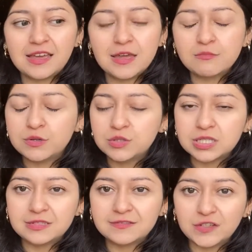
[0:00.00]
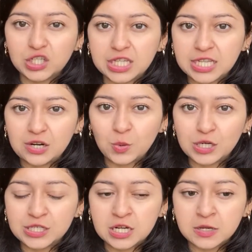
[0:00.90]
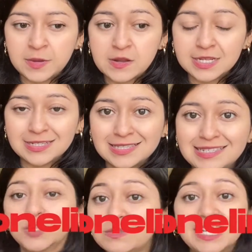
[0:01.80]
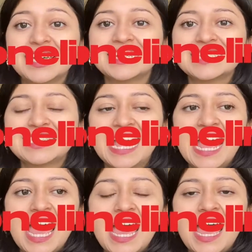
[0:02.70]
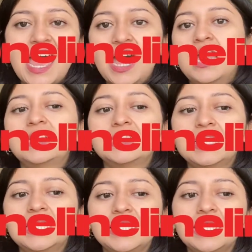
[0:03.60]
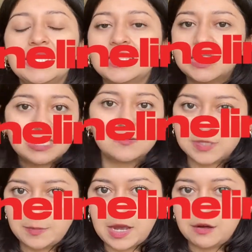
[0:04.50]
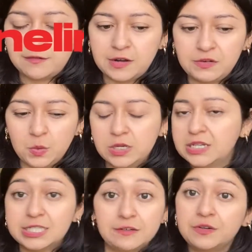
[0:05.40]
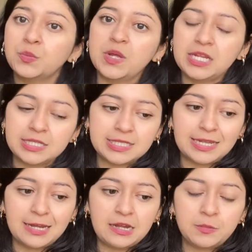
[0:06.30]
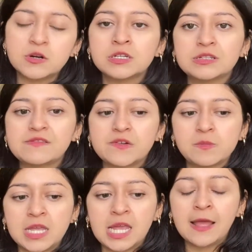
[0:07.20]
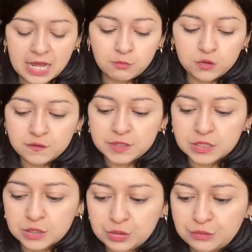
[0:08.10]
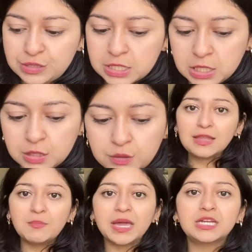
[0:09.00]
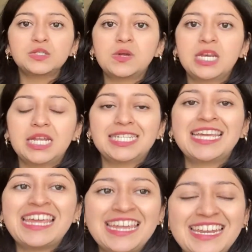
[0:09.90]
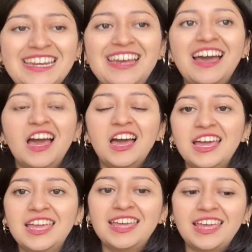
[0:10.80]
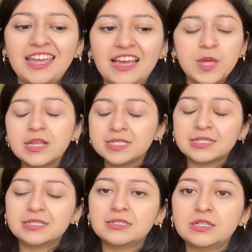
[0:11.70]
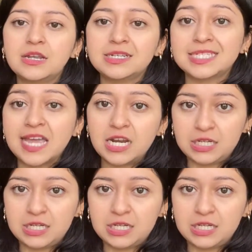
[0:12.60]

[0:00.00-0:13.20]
emotion, feeling that I want to talk about is loneliness. And I think that this comes about for everyone in different ways. Personally for me, I had moved to Santiago back in 2019. I picked and decided